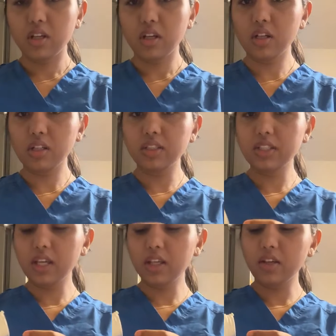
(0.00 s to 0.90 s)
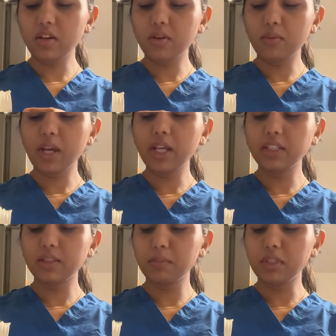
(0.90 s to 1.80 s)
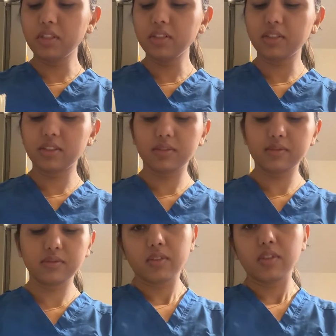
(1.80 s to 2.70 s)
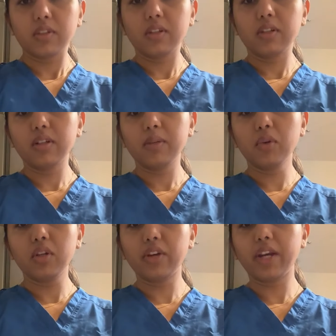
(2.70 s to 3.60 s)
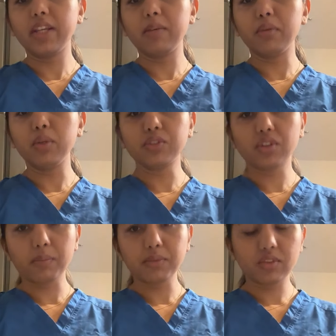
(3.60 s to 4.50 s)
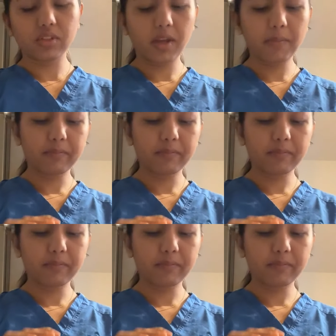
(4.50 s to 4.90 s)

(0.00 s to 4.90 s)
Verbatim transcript: Gotta take your vitamins. I'm already in blue scrubs today.